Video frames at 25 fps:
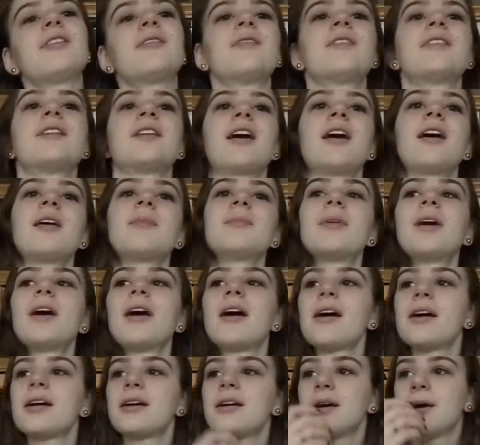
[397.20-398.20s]
of the time that
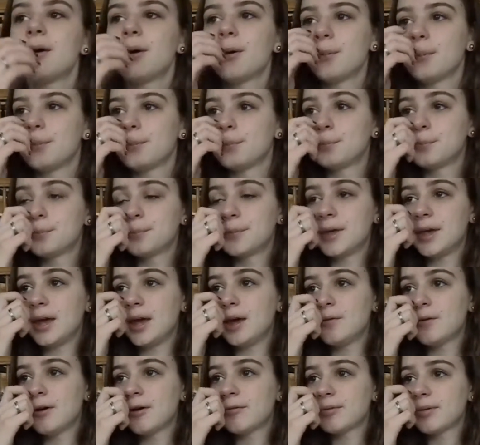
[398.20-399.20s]
I
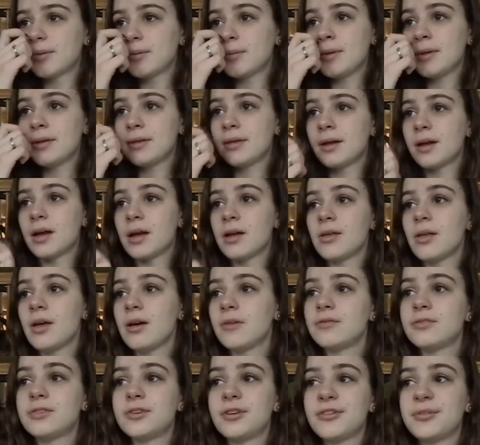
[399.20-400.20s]
gave up something that I
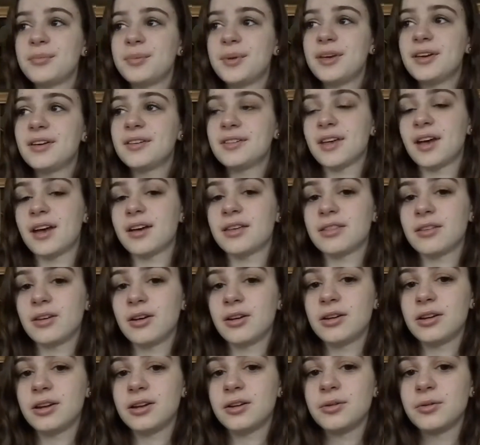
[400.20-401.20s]
loved just because I
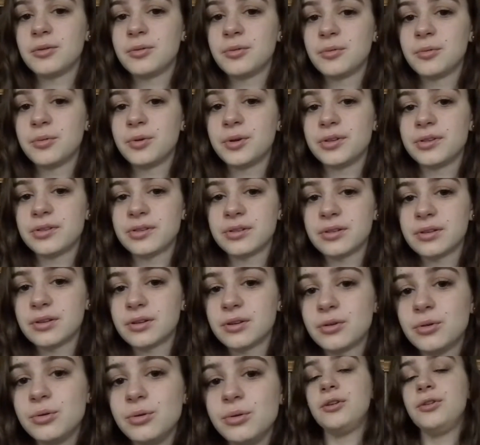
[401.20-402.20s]
thought it wasn't
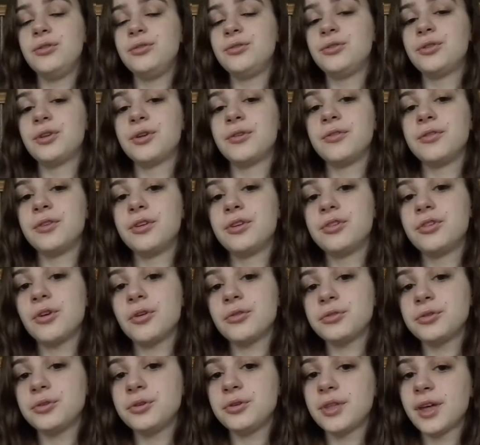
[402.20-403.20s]
cool.
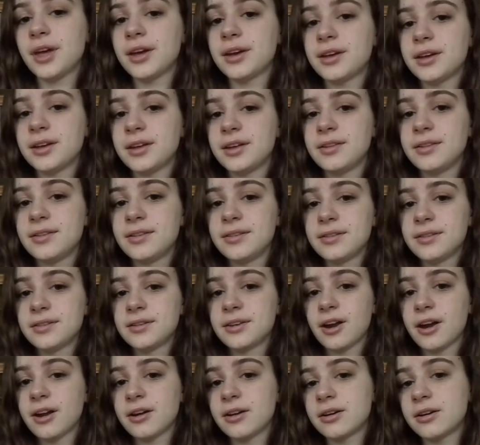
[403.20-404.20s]
Don't do that, kids.
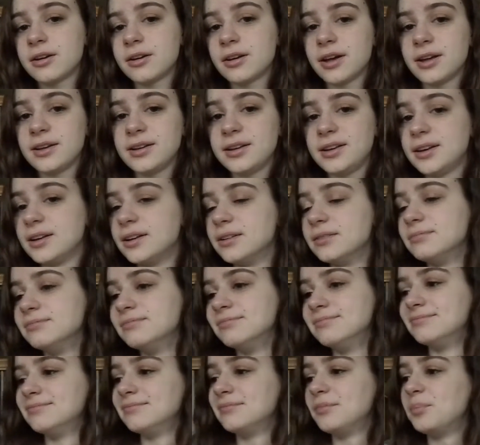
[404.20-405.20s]
Not a good idea.
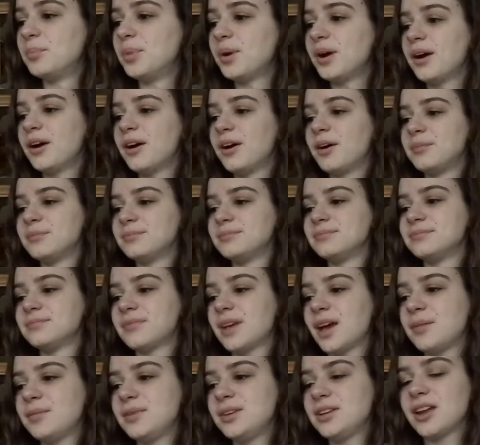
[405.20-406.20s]
But
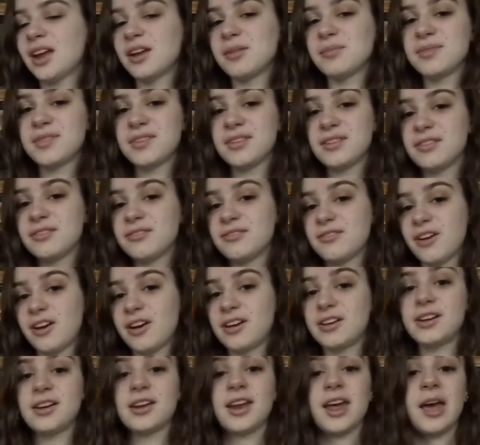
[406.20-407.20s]
I mean, I'm still
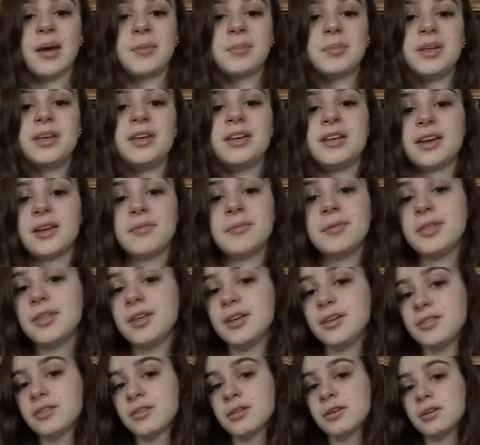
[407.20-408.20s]
fine and happy and
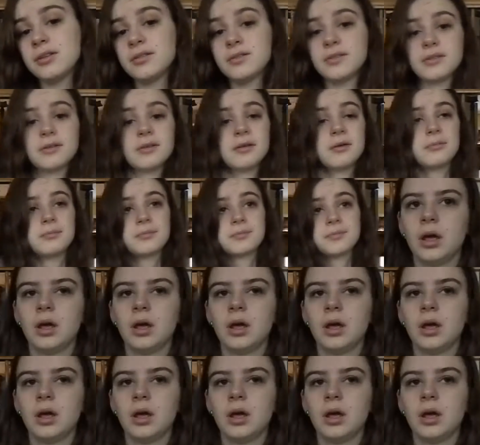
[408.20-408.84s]
everything's good, so.